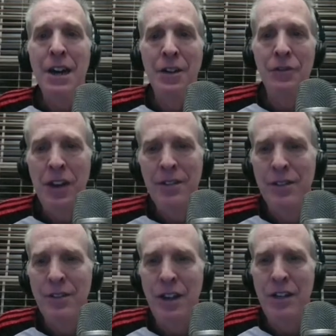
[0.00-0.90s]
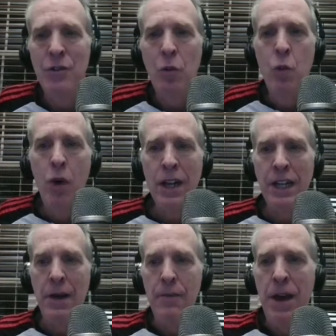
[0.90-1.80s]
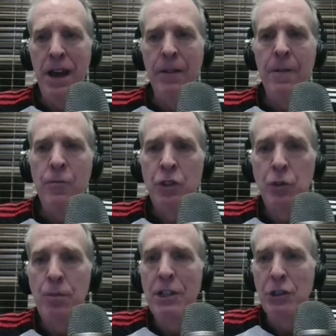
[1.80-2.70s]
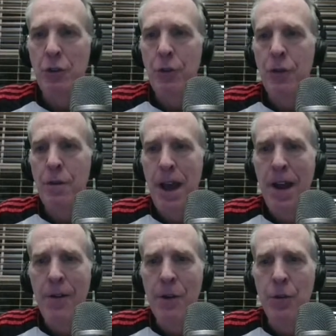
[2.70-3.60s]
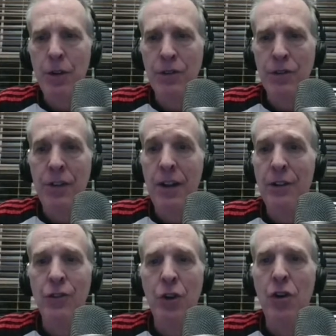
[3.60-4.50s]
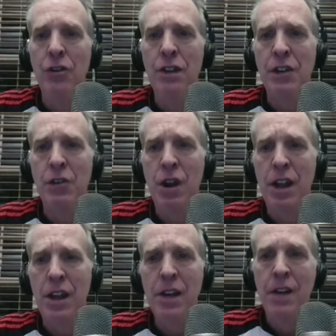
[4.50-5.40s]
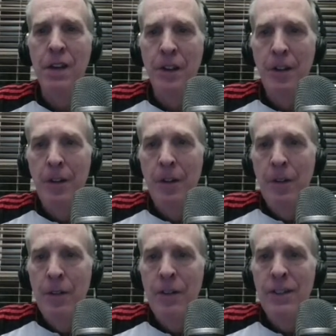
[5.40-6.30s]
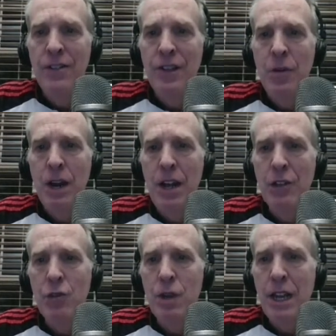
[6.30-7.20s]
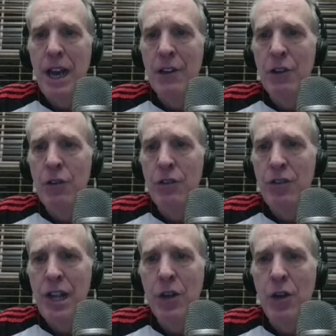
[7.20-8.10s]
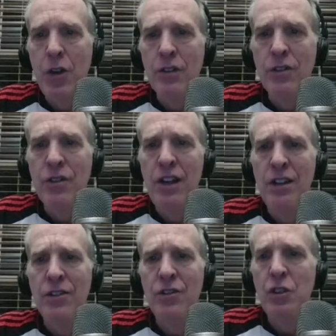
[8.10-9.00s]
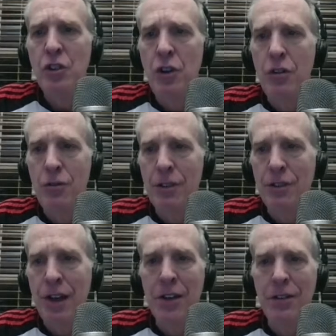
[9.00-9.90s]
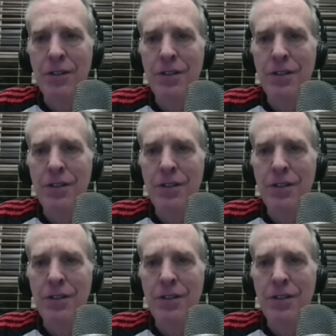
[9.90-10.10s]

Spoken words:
Dutton says, what a comeback. Special from Harry Wilson there. I totally agree. Let's see what else we got. Christine Coyle says, good result.